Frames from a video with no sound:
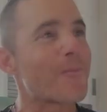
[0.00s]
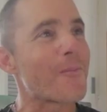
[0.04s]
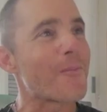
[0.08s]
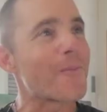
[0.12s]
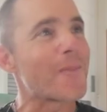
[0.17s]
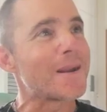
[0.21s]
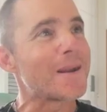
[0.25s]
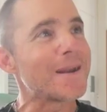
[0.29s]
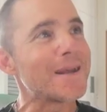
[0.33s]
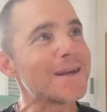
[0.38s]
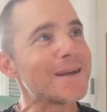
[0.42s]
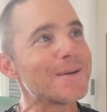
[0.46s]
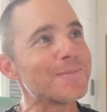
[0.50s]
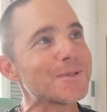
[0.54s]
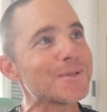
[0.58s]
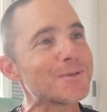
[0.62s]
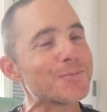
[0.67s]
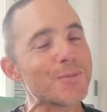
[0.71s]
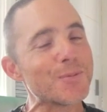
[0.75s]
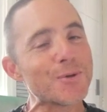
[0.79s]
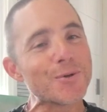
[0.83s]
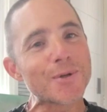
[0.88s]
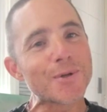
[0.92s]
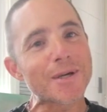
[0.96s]
My name is
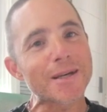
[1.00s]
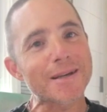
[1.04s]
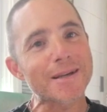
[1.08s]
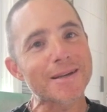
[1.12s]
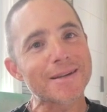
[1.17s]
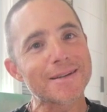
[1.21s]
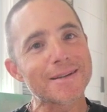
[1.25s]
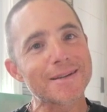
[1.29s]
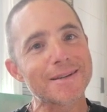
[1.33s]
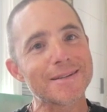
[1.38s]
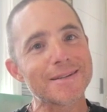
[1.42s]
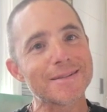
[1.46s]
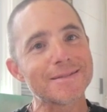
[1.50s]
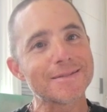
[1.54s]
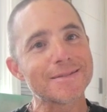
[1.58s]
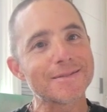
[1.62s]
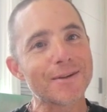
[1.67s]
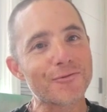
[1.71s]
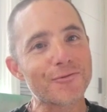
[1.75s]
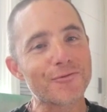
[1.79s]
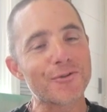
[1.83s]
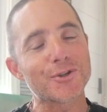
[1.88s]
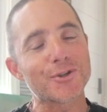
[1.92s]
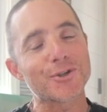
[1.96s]
Munic,
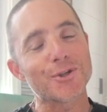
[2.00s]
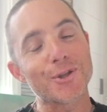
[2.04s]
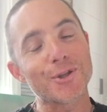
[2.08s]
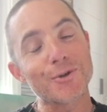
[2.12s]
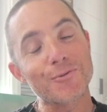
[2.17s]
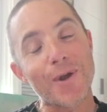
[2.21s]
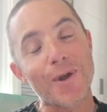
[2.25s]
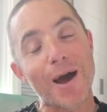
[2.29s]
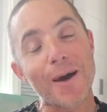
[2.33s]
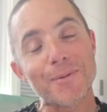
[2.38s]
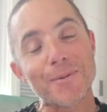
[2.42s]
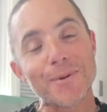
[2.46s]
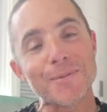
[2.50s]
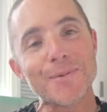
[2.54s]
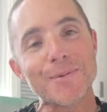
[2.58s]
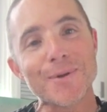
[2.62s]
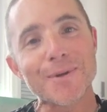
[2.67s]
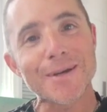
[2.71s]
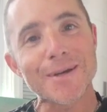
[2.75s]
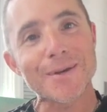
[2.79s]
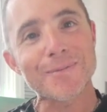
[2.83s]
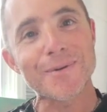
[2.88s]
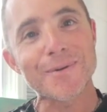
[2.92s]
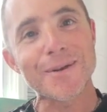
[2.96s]
officially Robert Munic,